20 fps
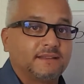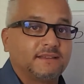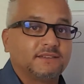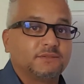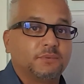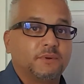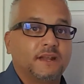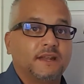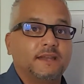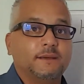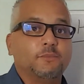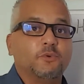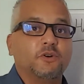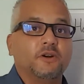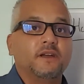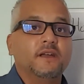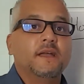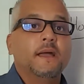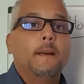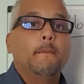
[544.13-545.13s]
this one
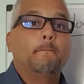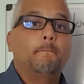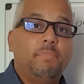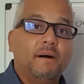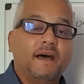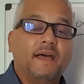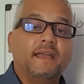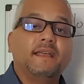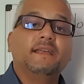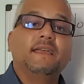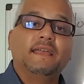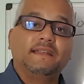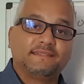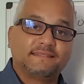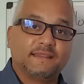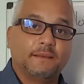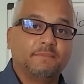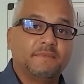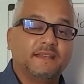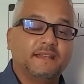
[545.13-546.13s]
anymore. But it's
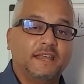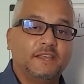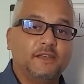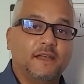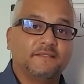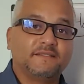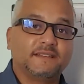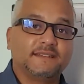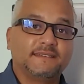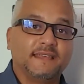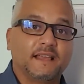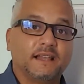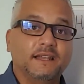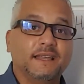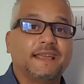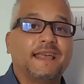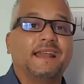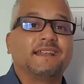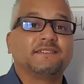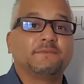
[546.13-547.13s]
something that you have to take a
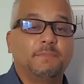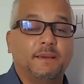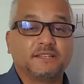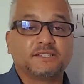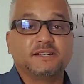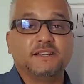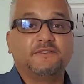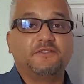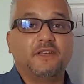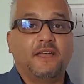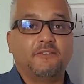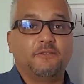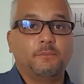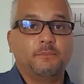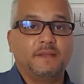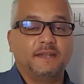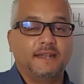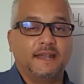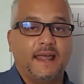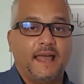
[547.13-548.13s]
look at, especially if you haven't
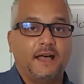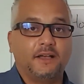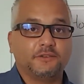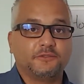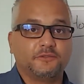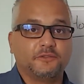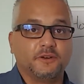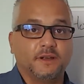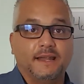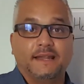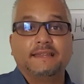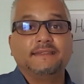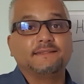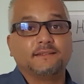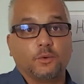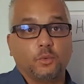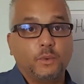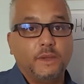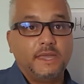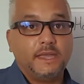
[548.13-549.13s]
been in the house for at least
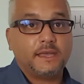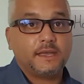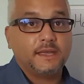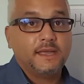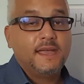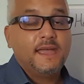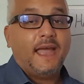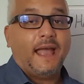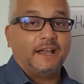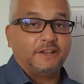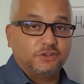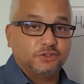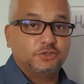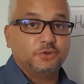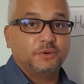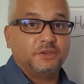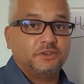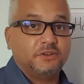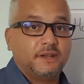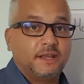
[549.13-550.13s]
a week and you're
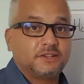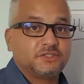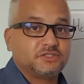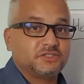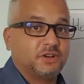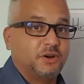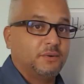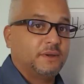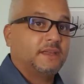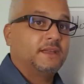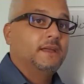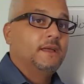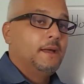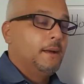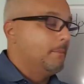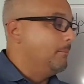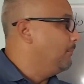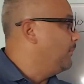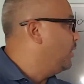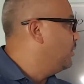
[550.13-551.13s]
doing your next showing.
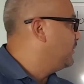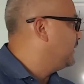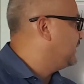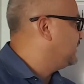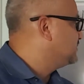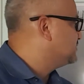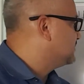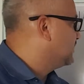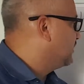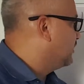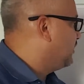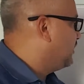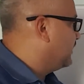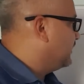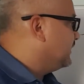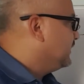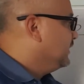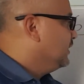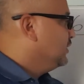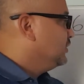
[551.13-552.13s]
Mow and edge the
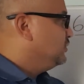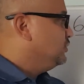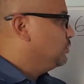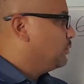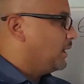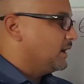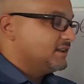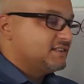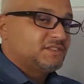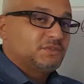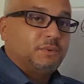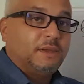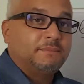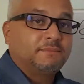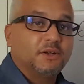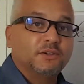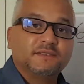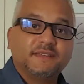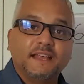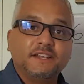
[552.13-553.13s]
lawn. You want to sweep
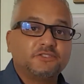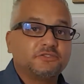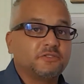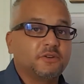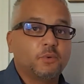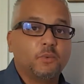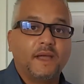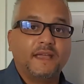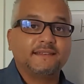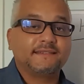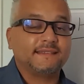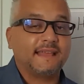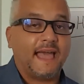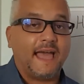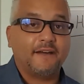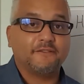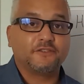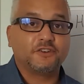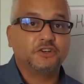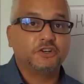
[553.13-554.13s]
those entryways to
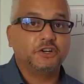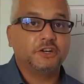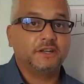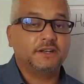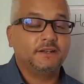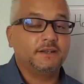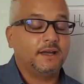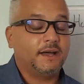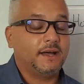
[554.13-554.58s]
have good.